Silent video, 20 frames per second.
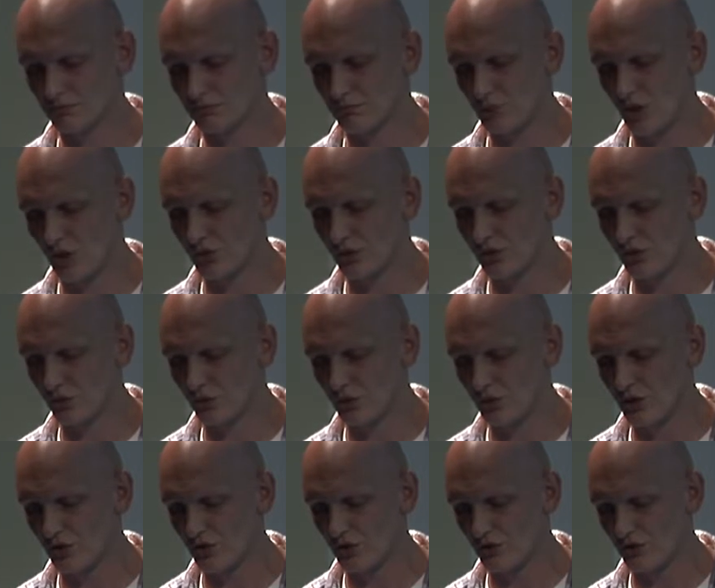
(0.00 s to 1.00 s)
boundary
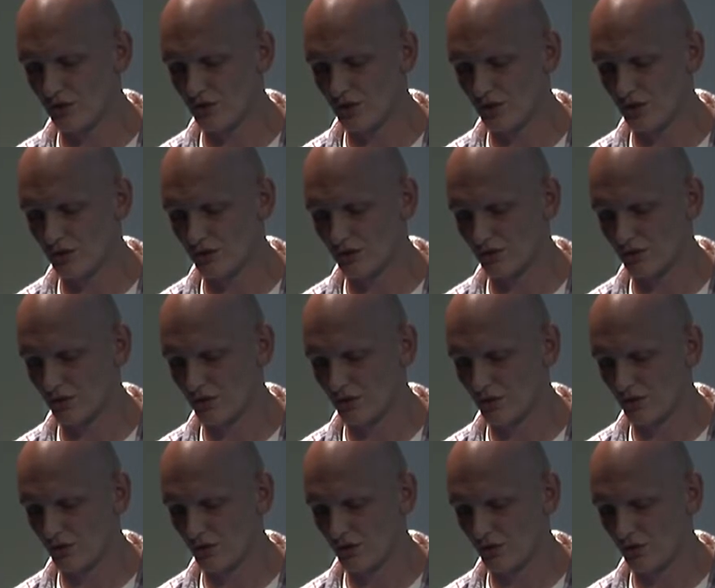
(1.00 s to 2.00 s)
conditions here,
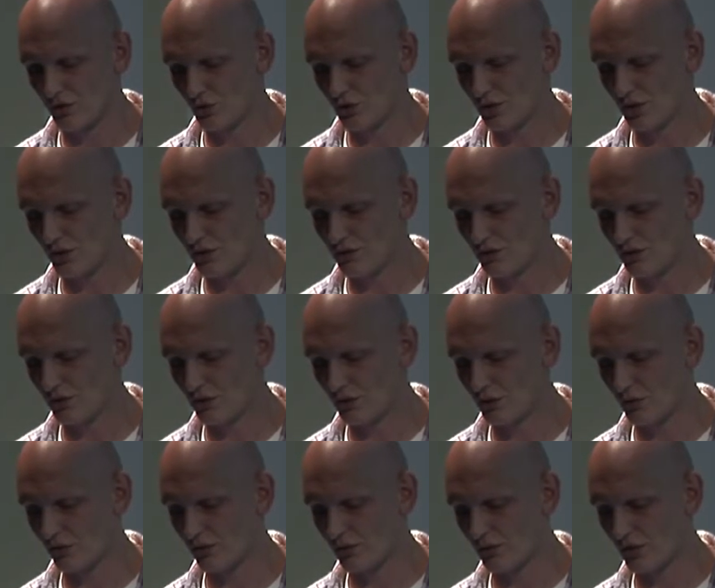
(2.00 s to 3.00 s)
you can easily
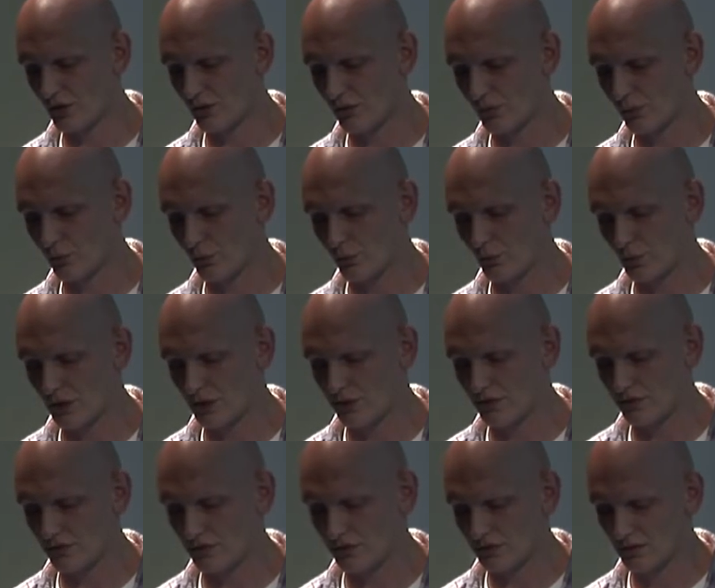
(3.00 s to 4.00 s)

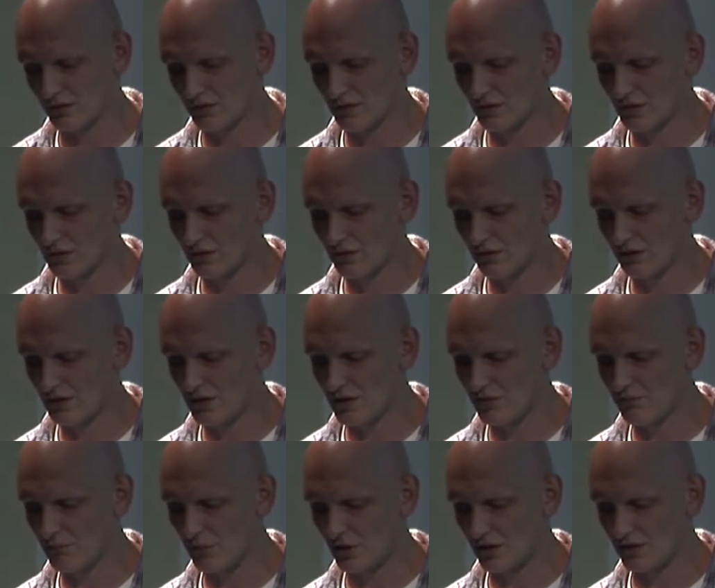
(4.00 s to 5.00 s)
overwrite
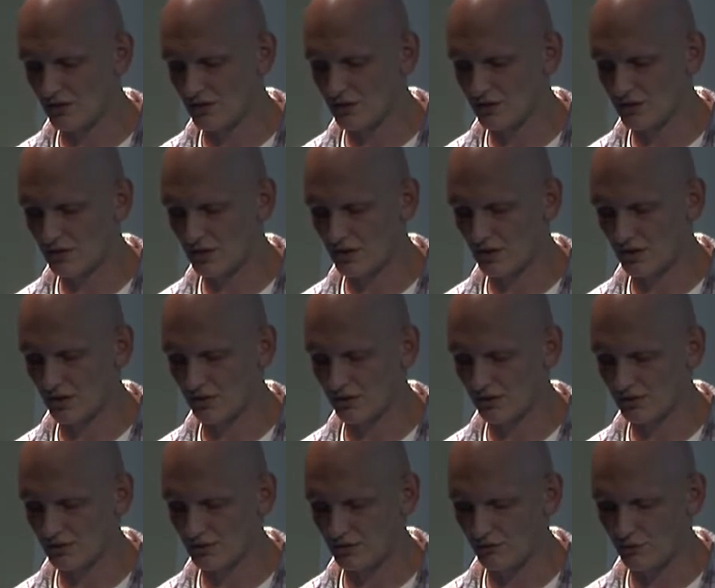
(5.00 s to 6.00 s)
these parts here,
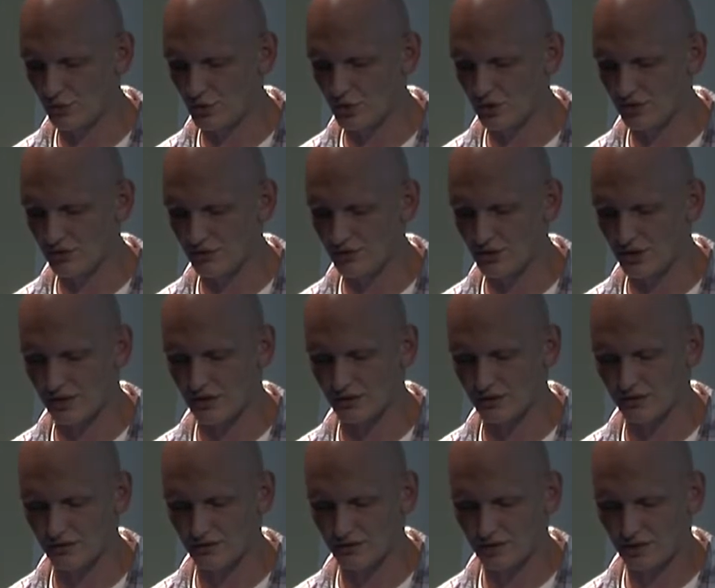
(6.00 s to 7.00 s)
which are
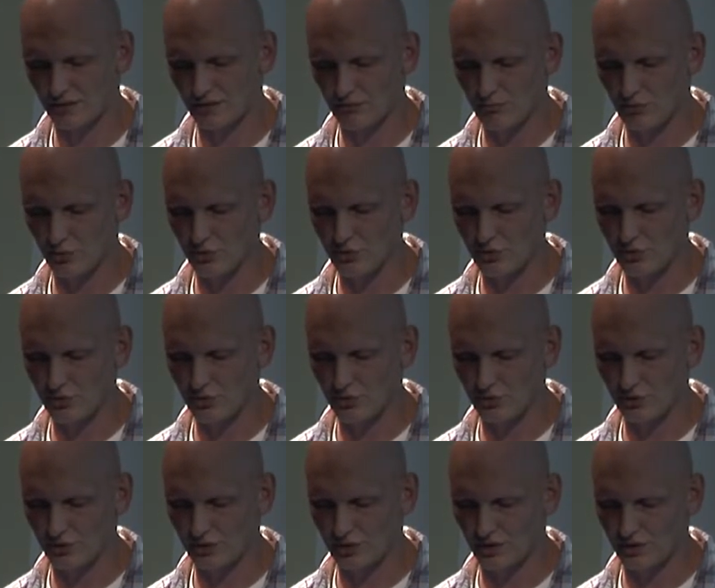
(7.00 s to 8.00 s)
adjacent. Most
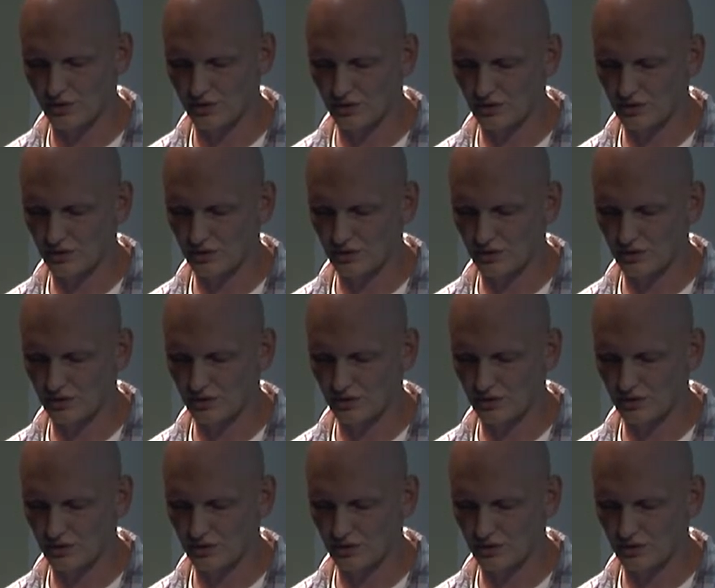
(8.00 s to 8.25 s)
usually,